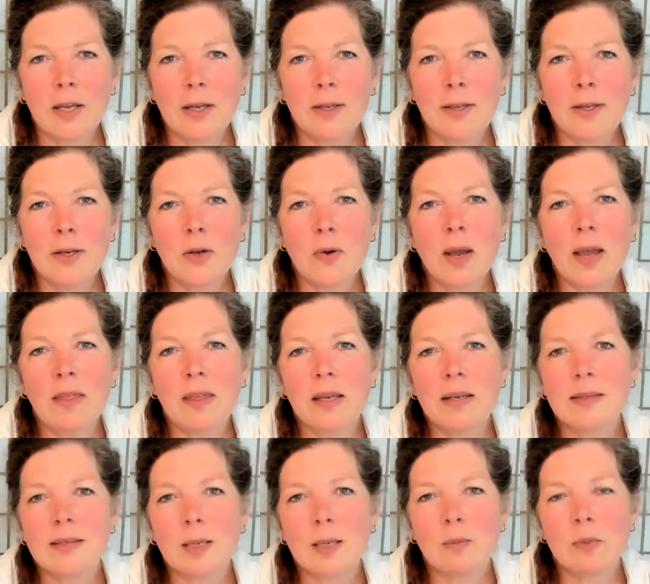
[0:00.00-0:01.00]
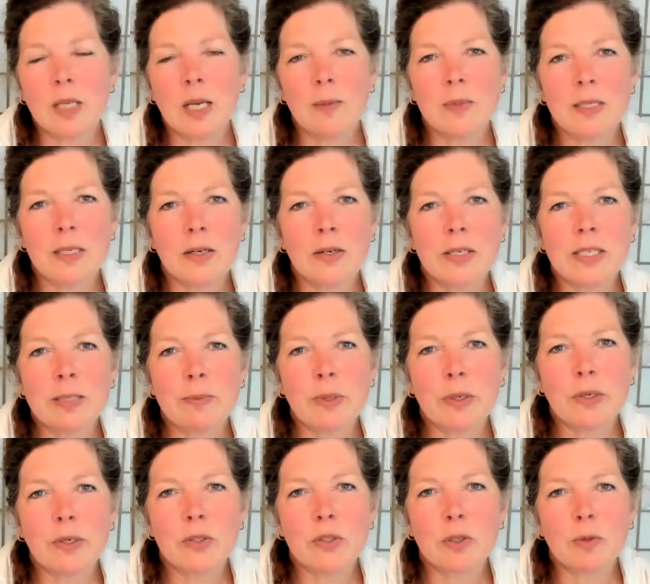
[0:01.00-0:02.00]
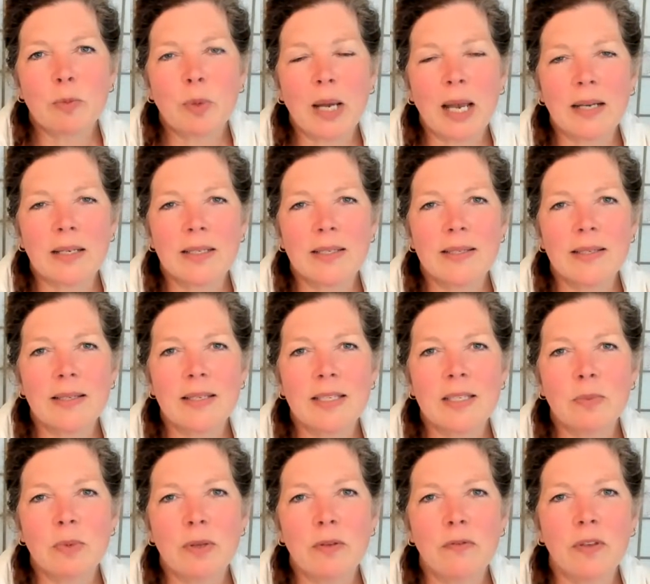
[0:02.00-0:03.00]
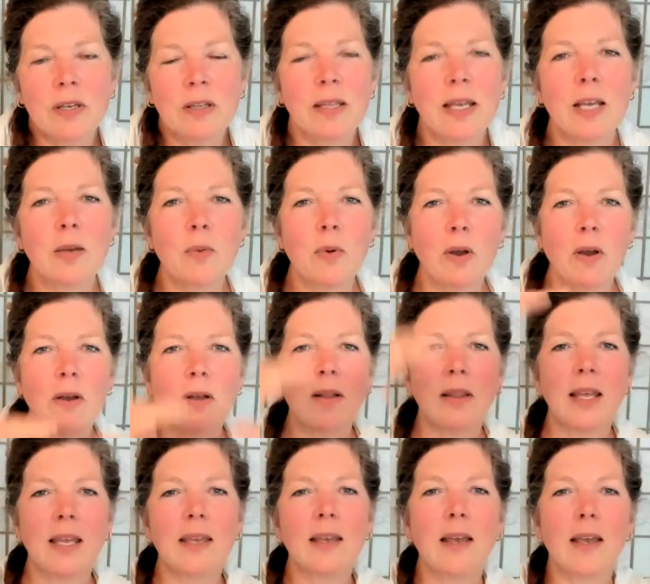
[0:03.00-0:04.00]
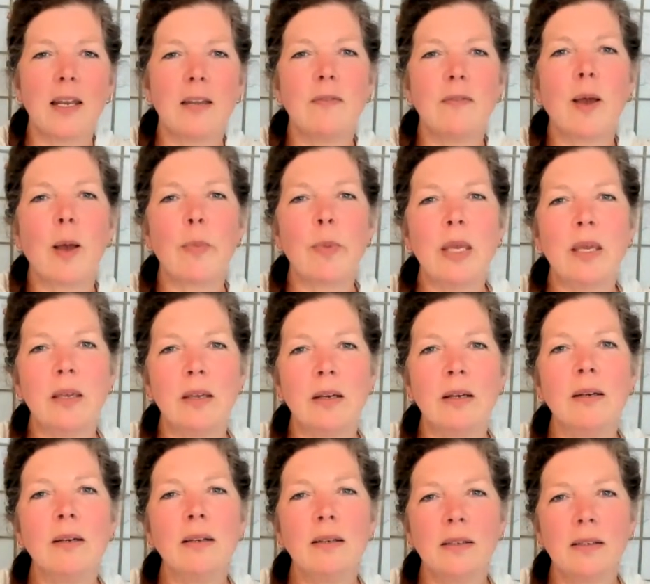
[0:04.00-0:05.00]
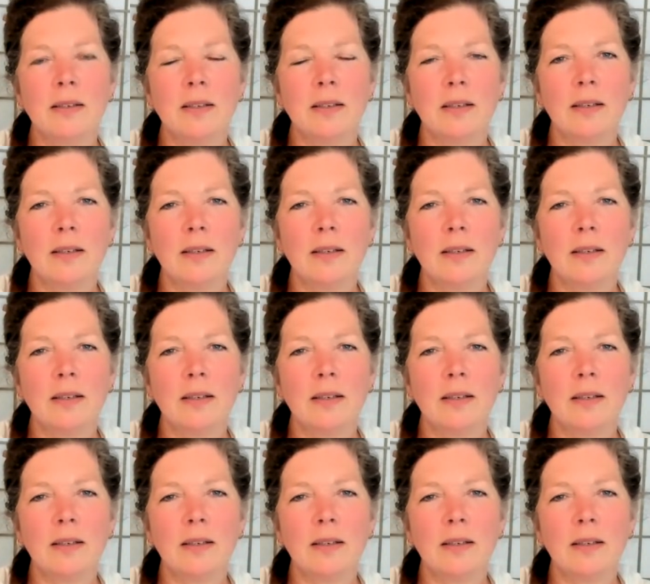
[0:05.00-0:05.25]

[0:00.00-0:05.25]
You know, I think sometimes in our spiritual practices, we feel like we're all like kind of up here.